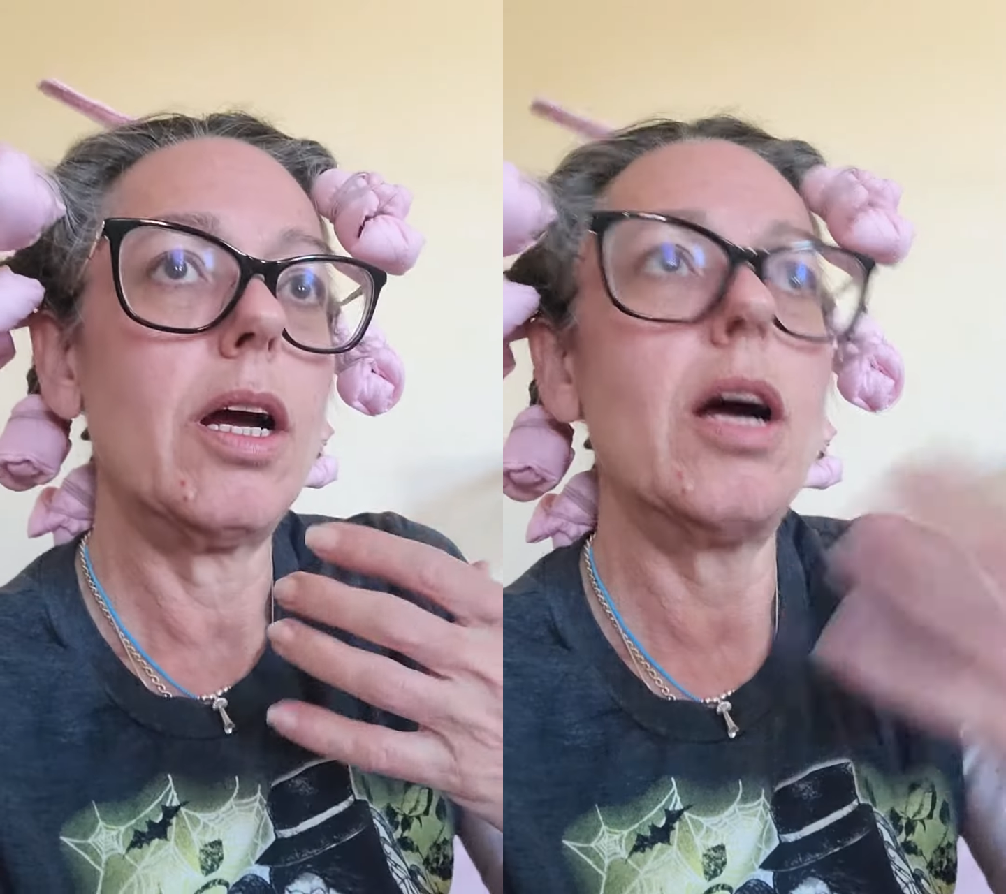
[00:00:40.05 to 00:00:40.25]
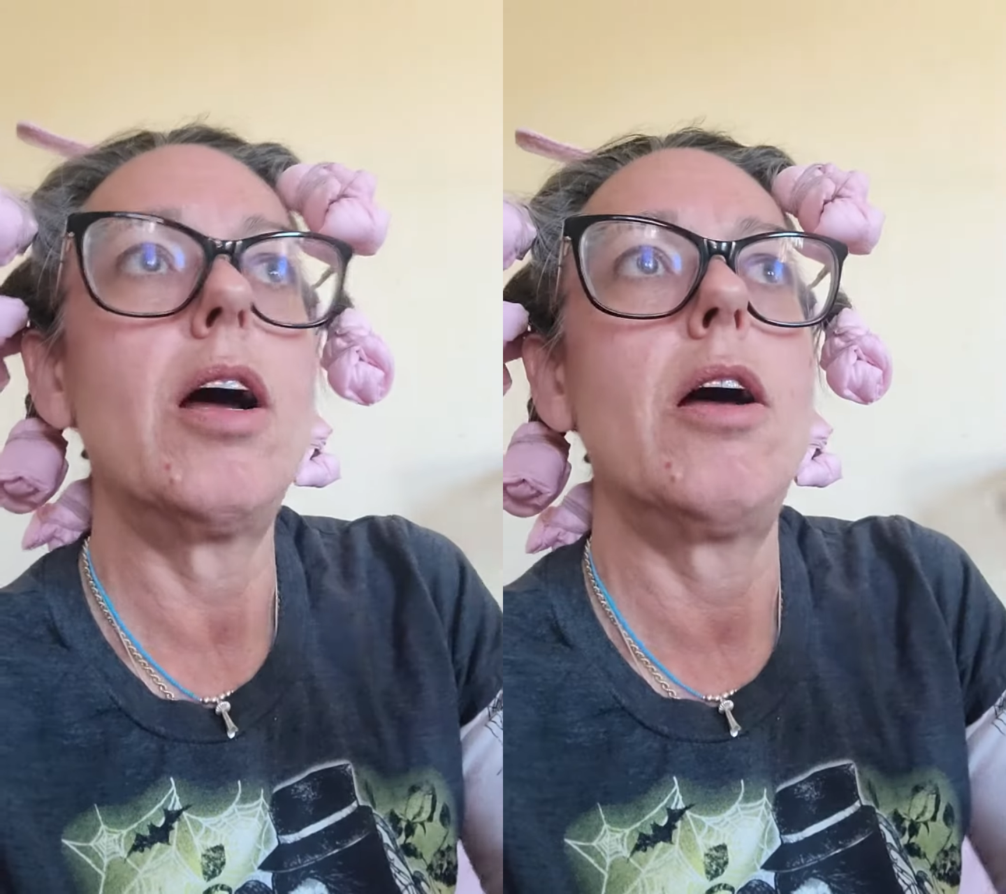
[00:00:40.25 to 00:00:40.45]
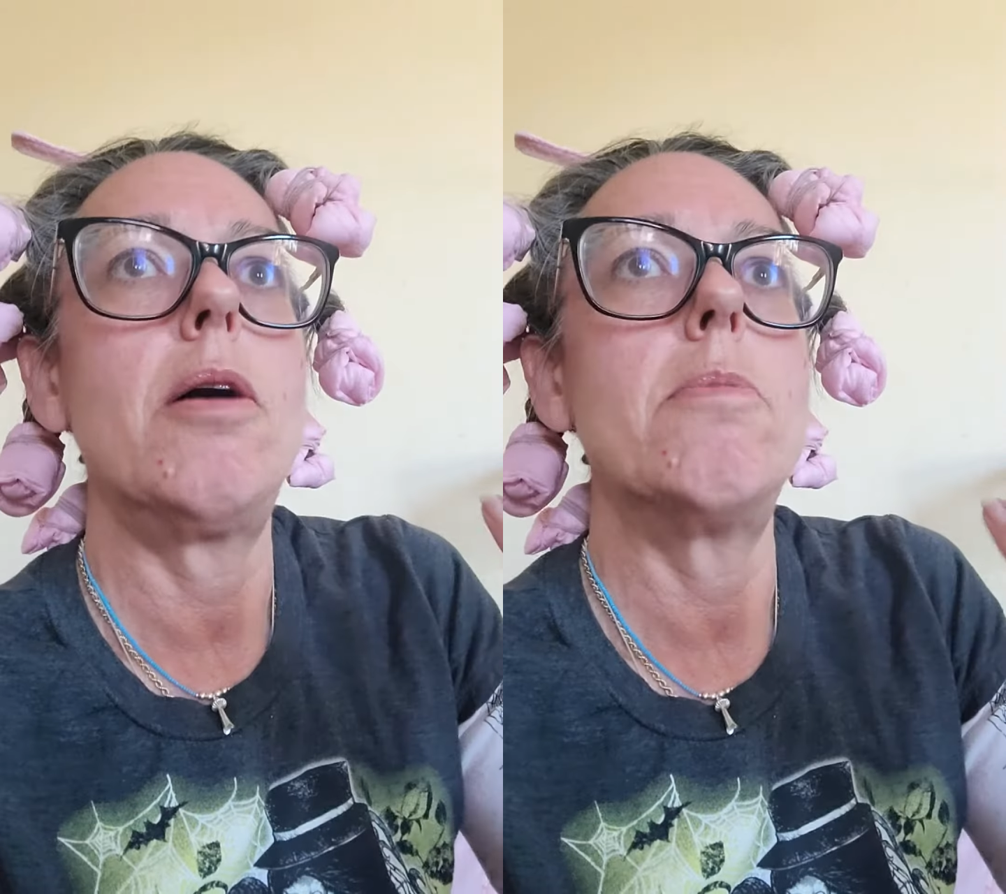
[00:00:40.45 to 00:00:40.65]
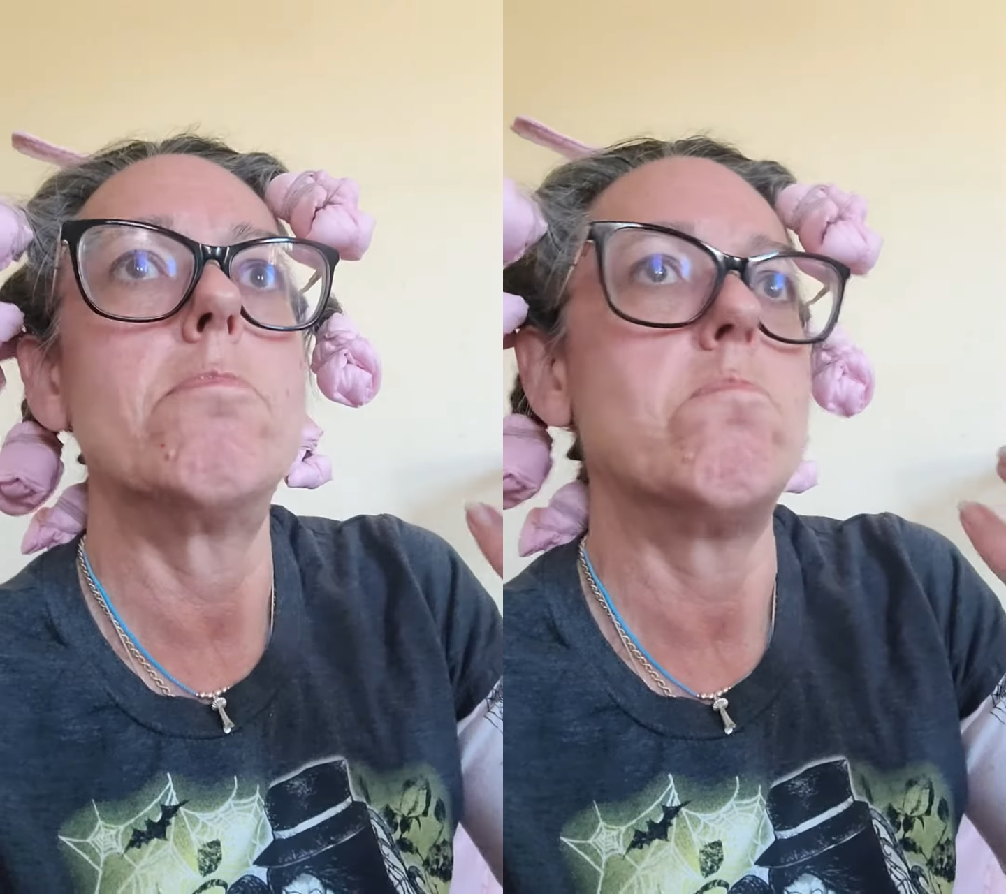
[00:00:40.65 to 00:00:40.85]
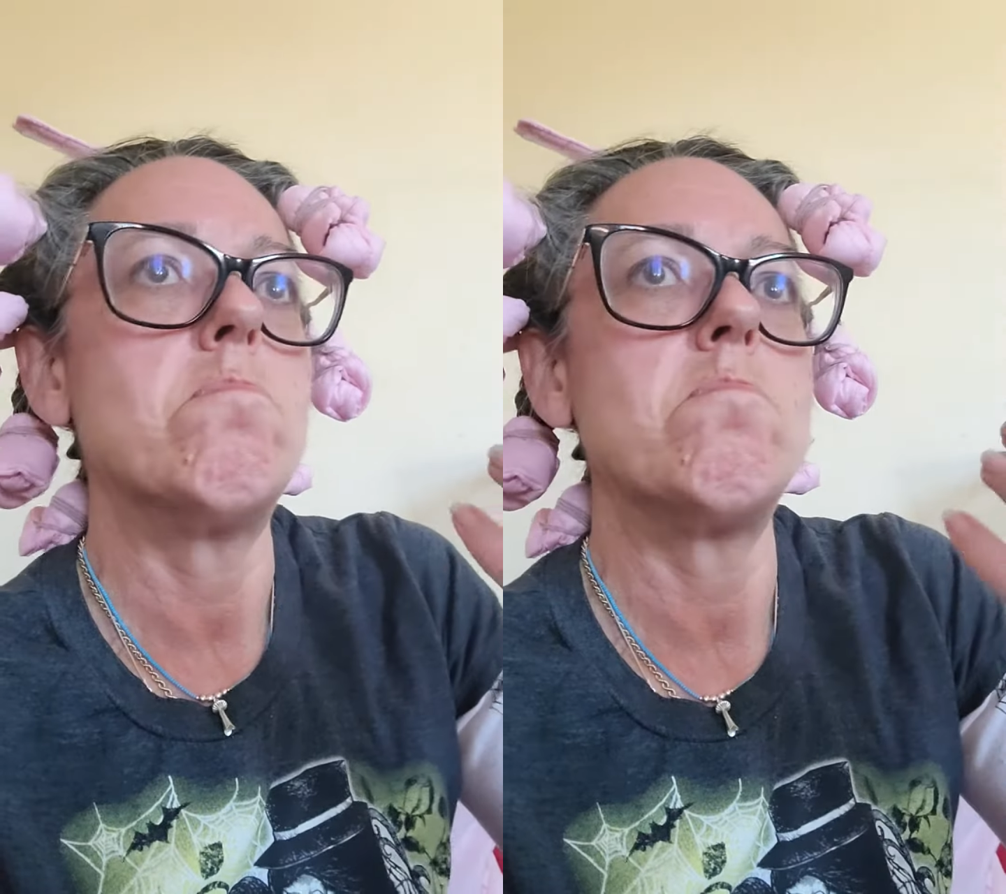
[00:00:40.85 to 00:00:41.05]

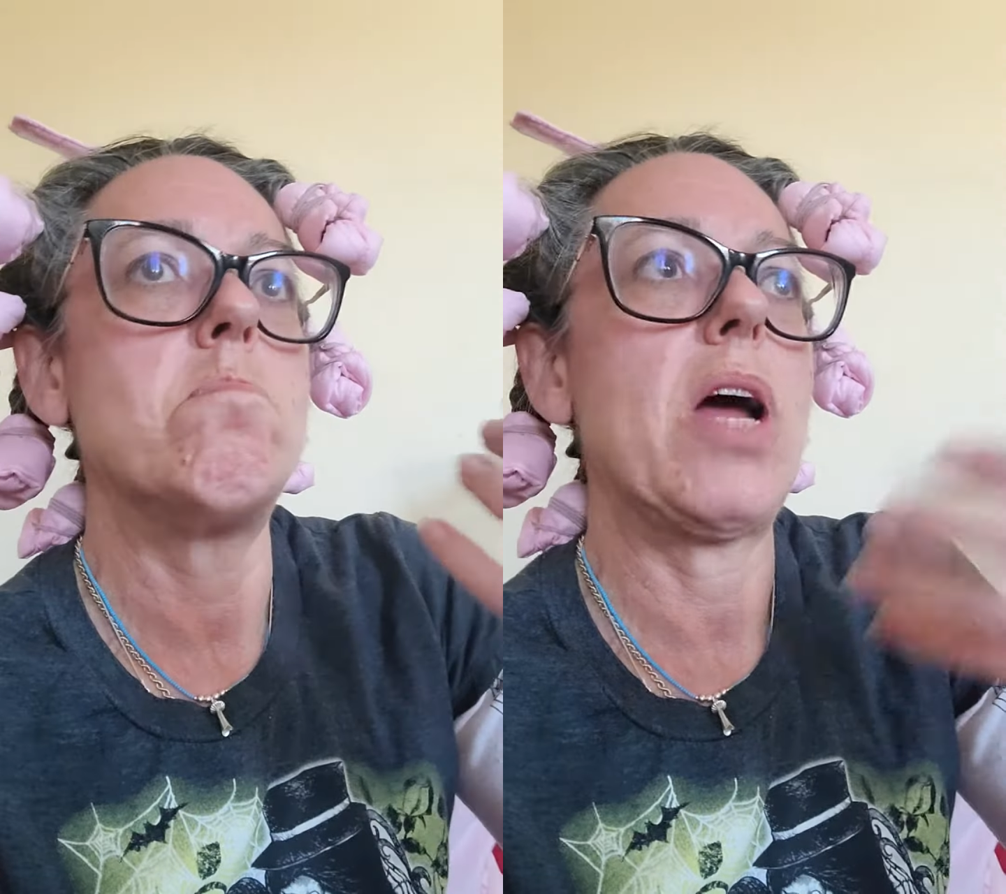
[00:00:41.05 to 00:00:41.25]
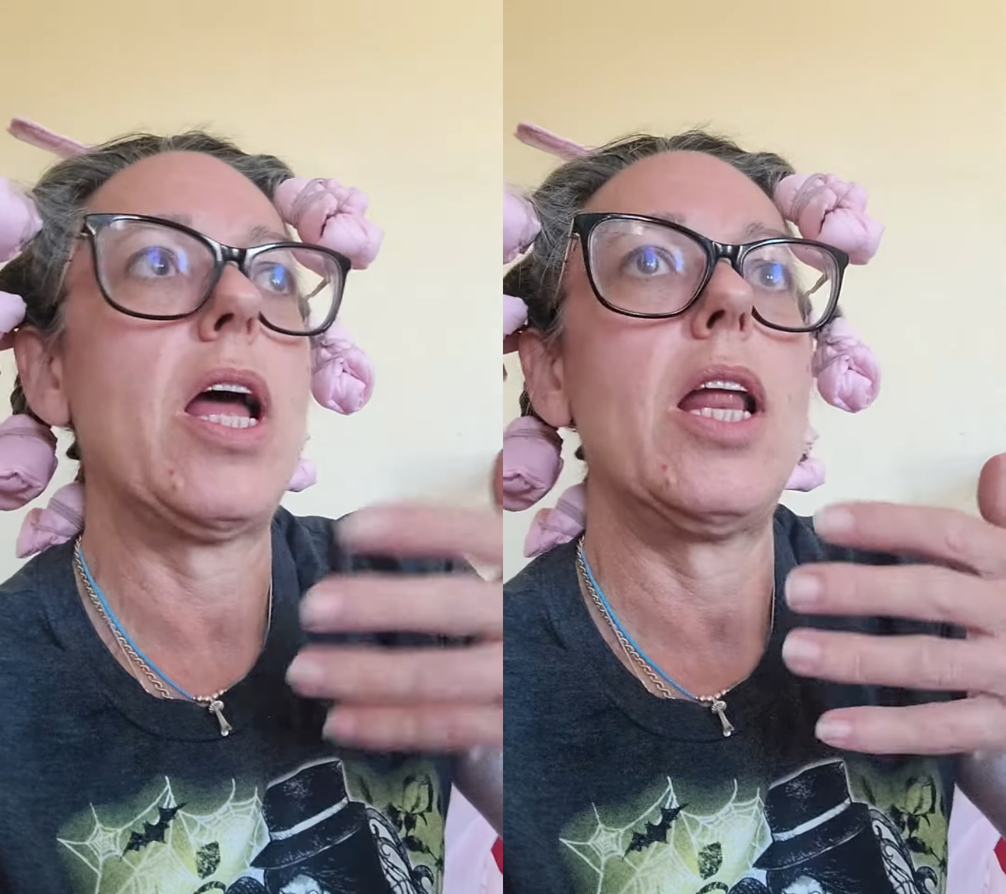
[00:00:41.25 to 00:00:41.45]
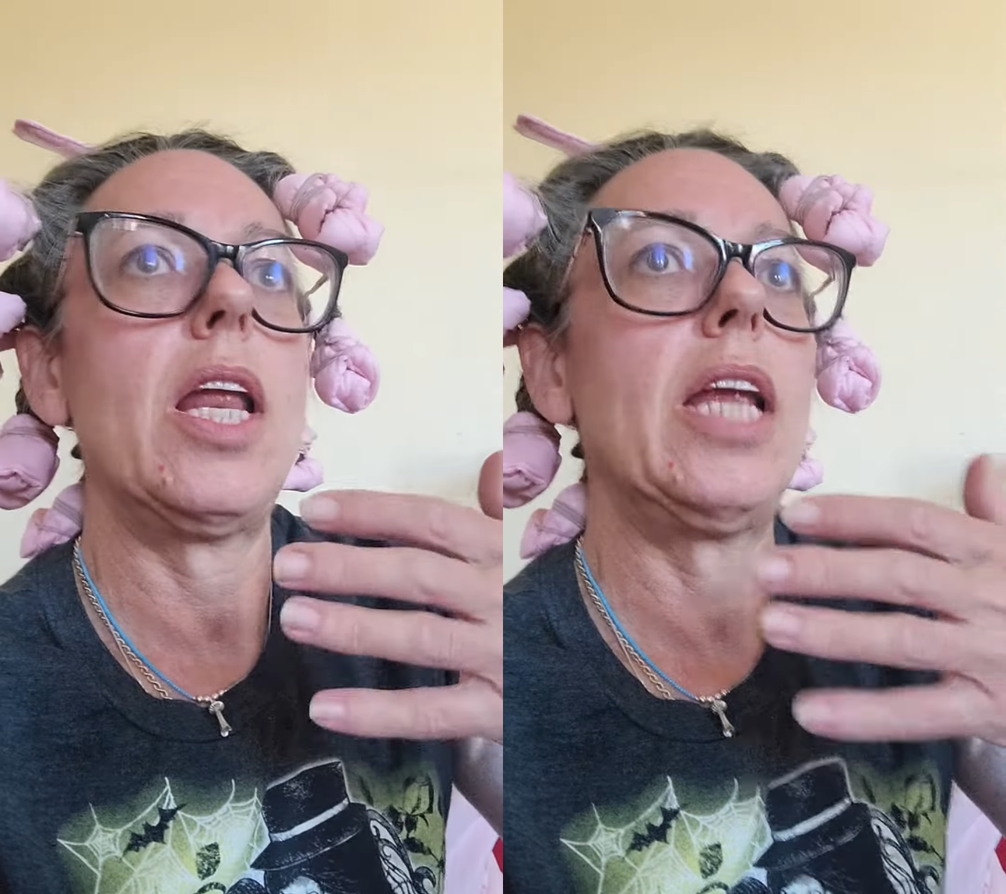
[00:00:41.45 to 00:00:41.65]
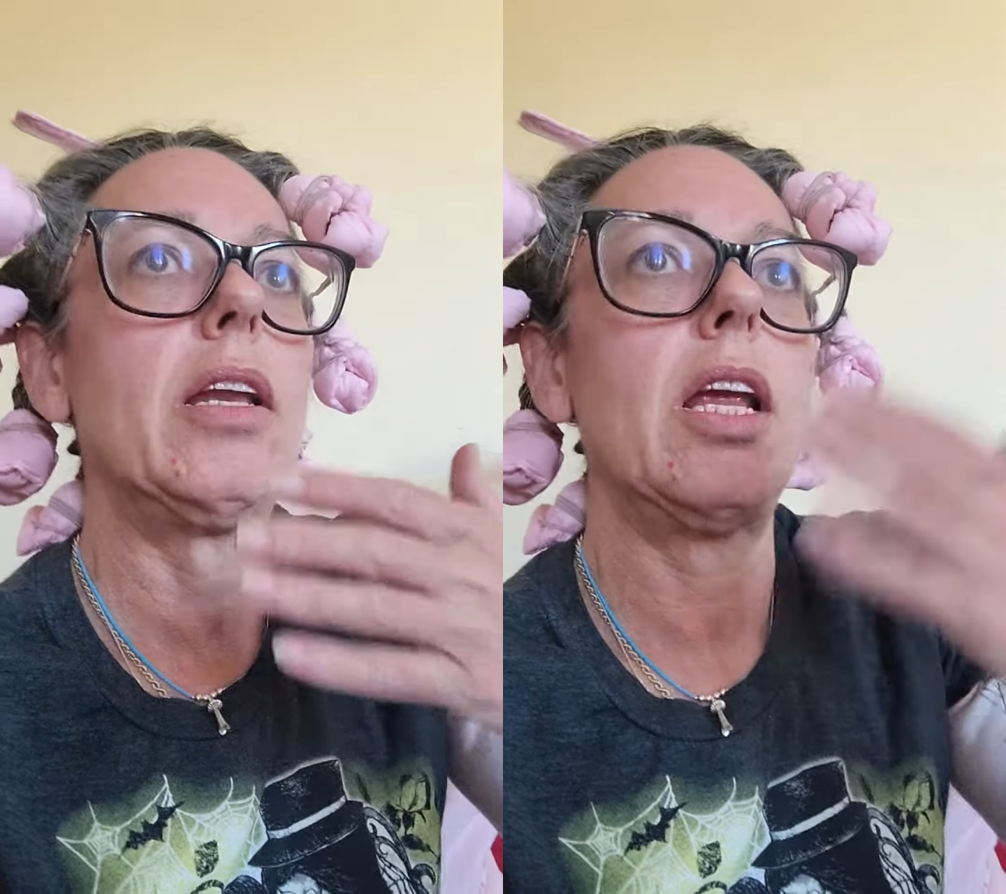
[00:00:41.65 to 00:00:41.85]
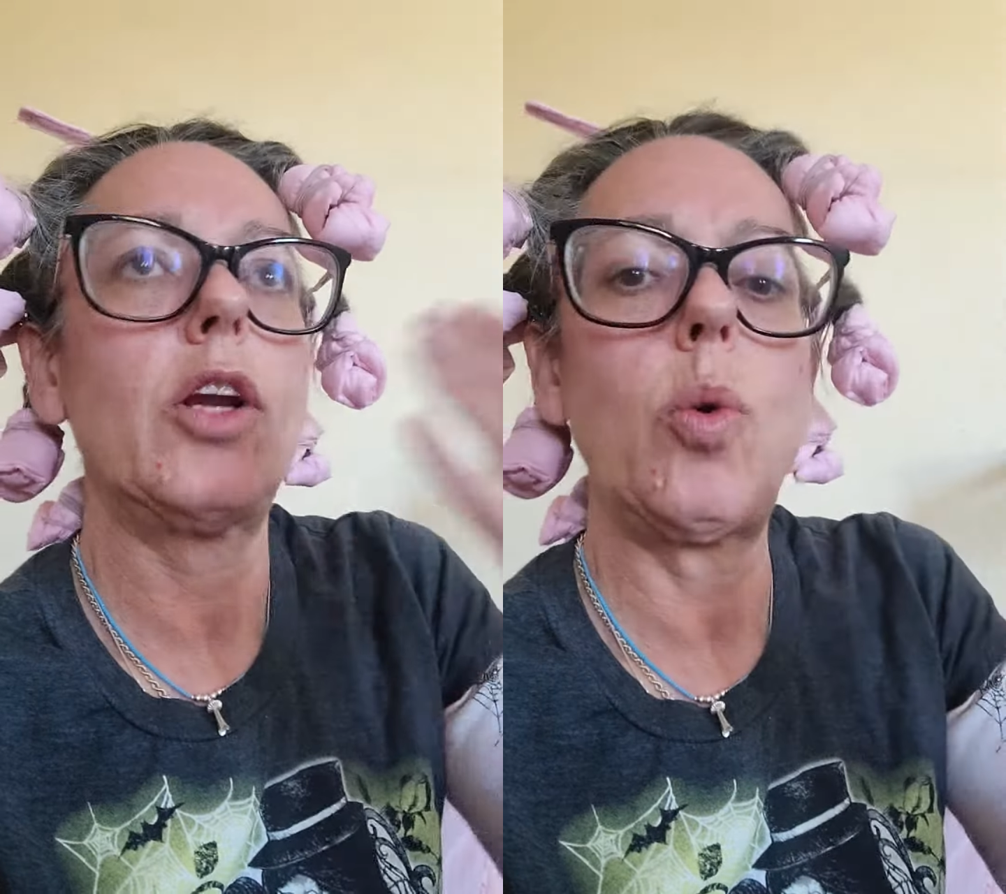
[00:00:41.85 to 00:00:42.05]
but
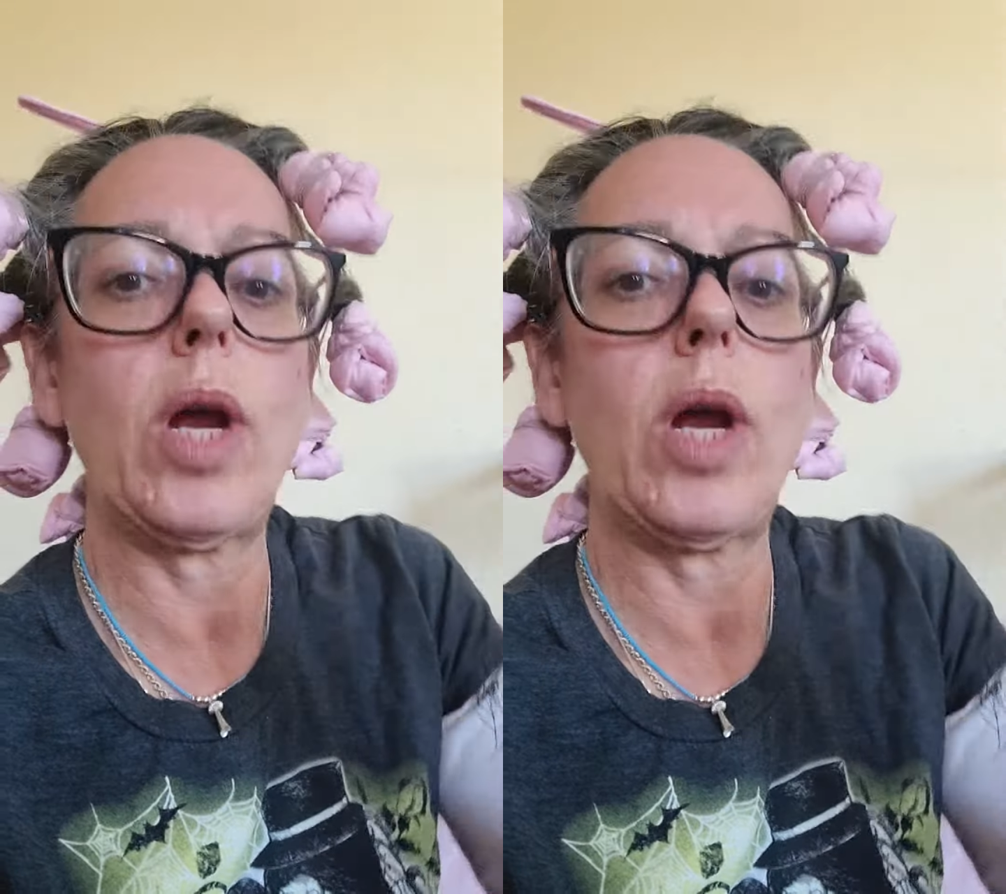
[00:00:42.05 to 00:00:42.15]
it